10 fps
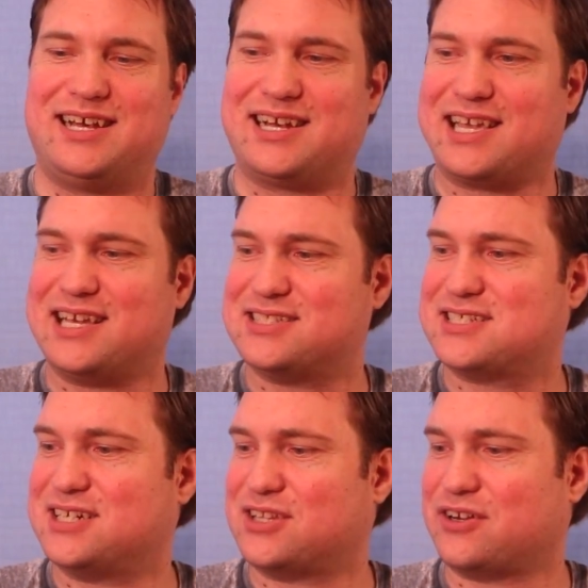Again,
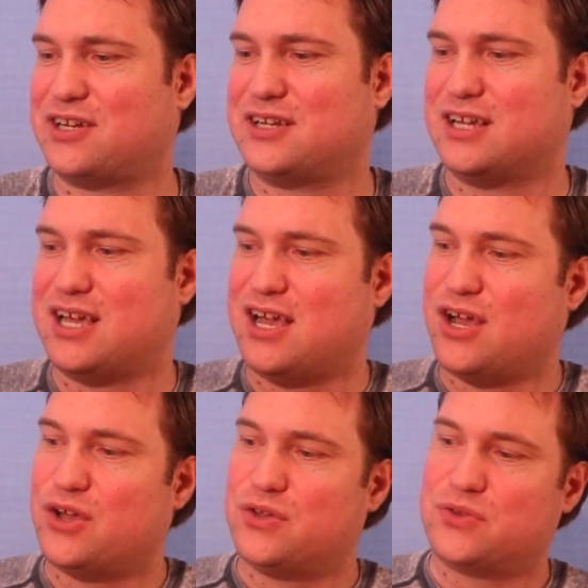still learning.
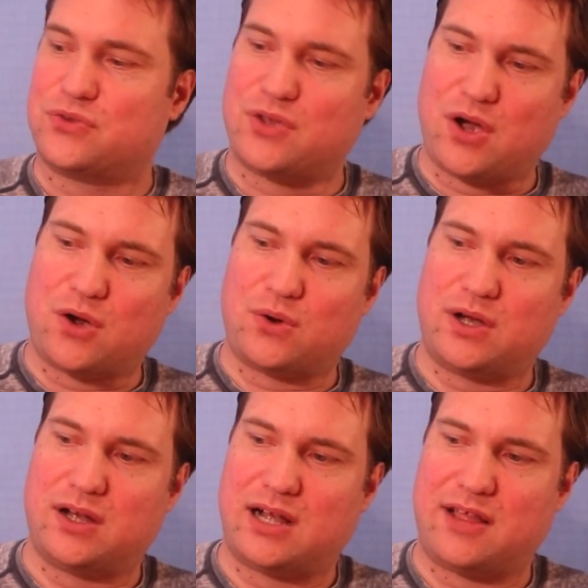So,
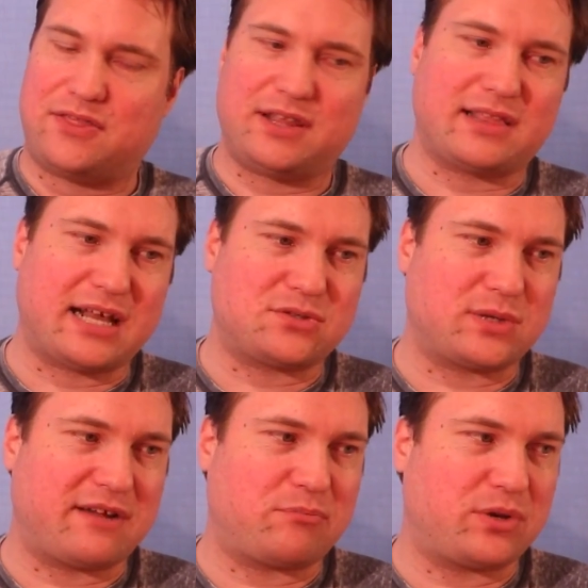I think that's
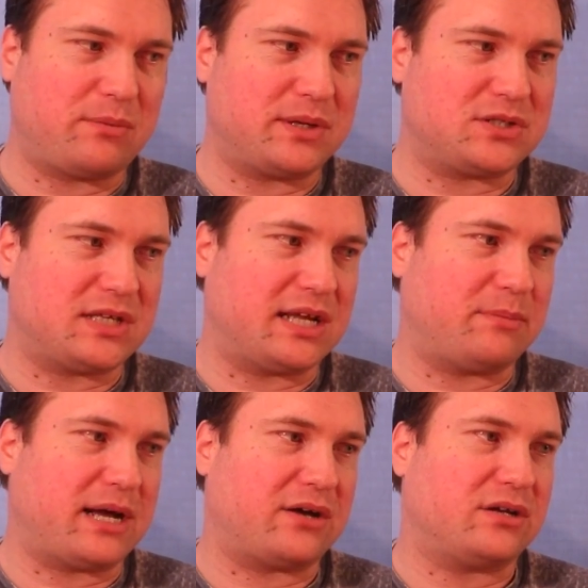what I've pretty much said
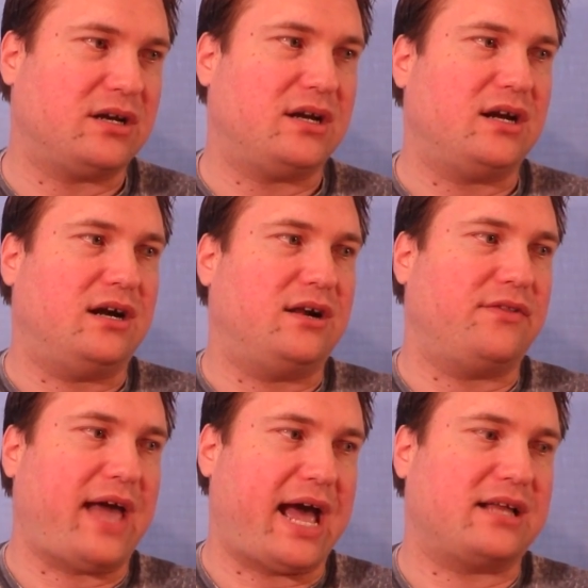about
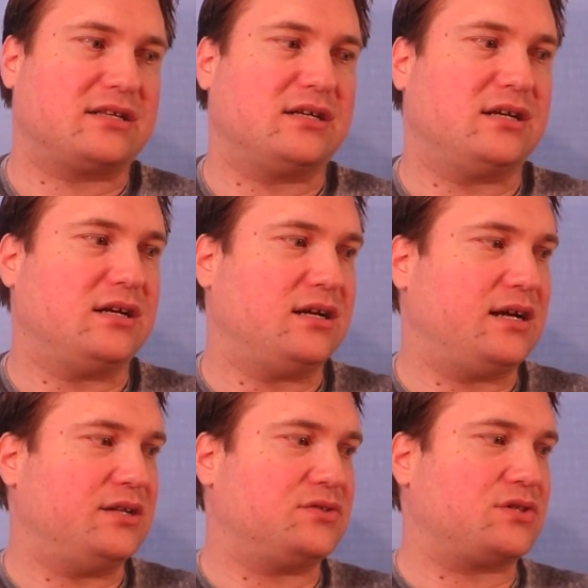that.
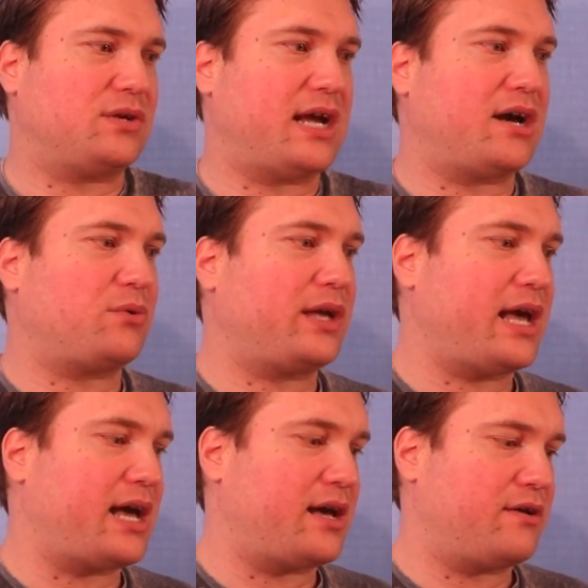And so now we
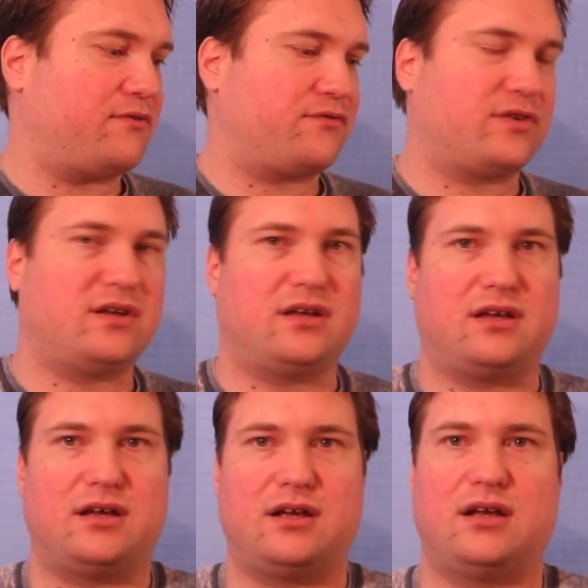have
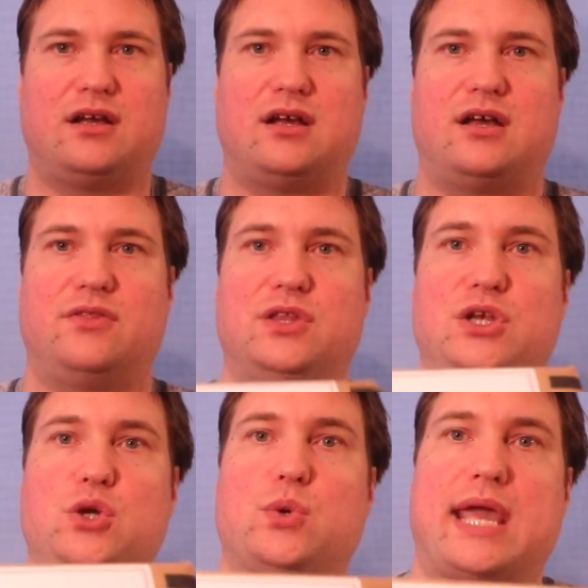the
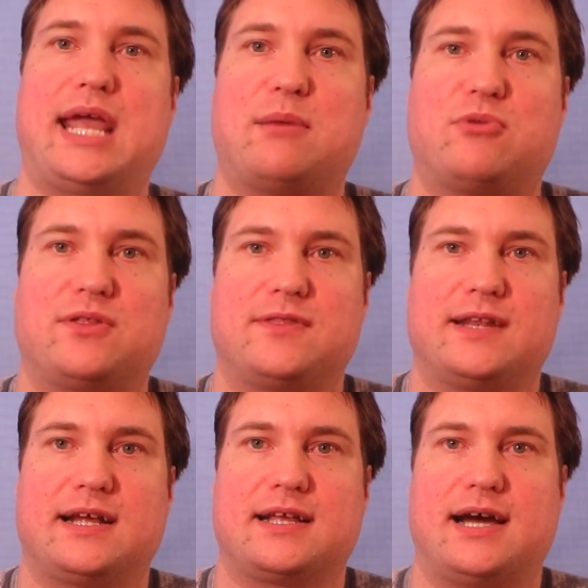new camera
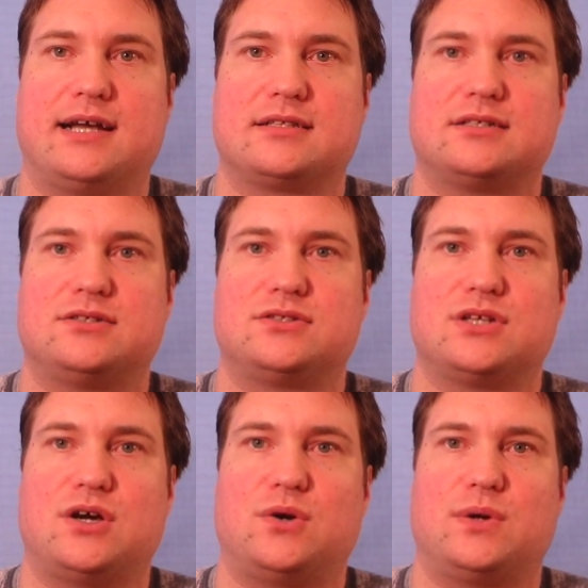that I got.
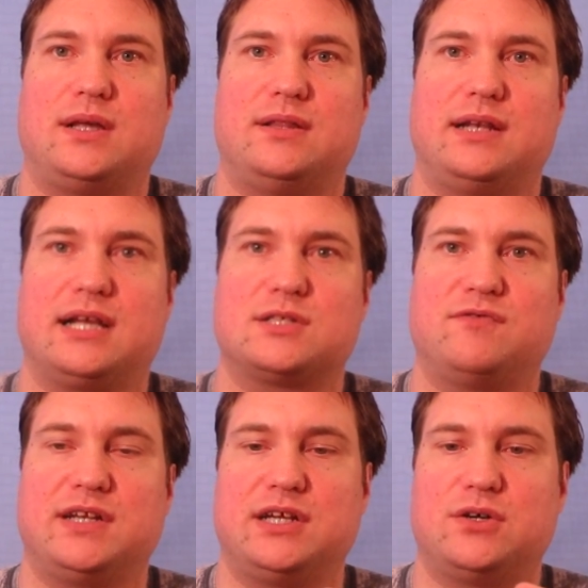So, in the next
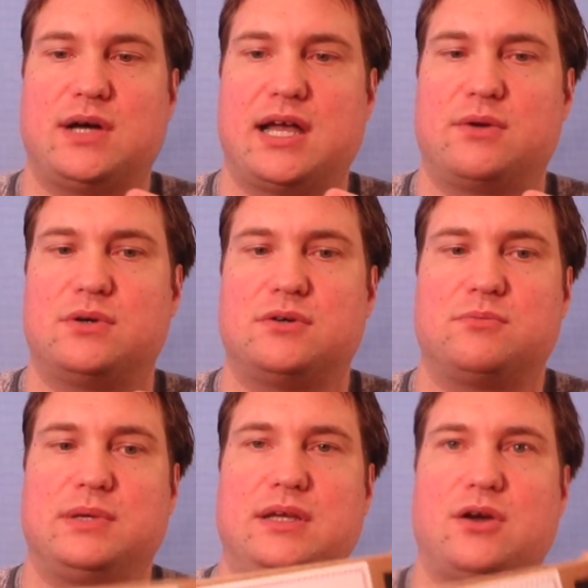video, I will
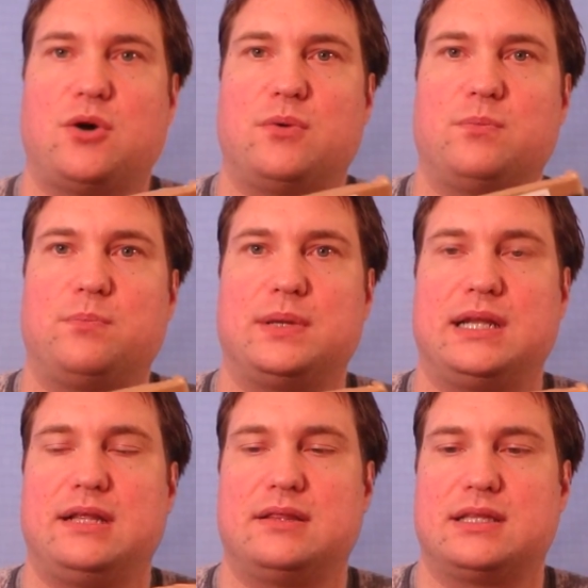be
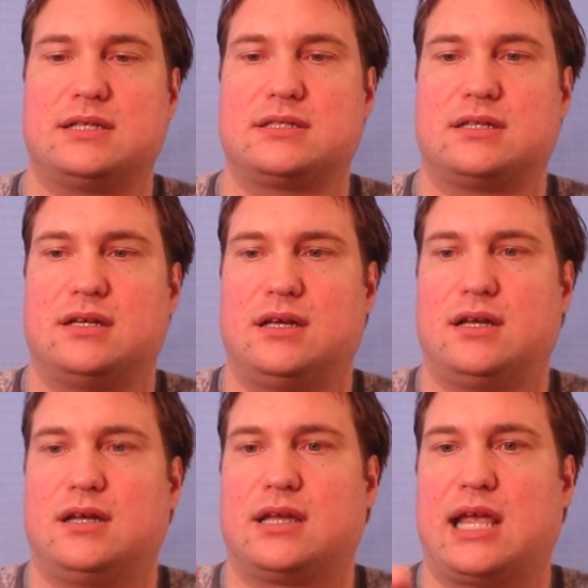opening this
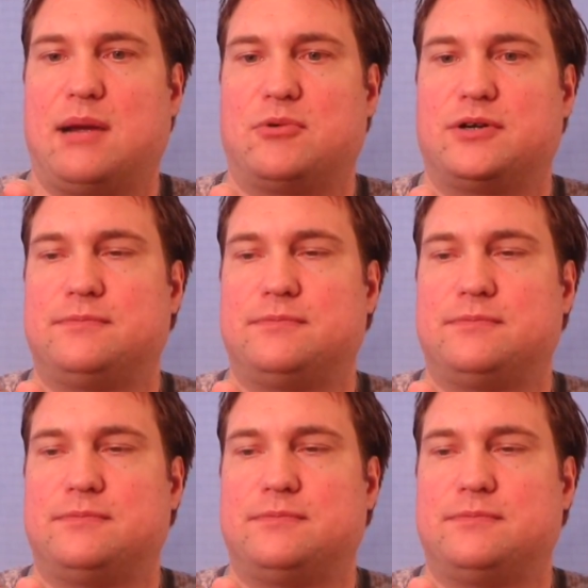camera.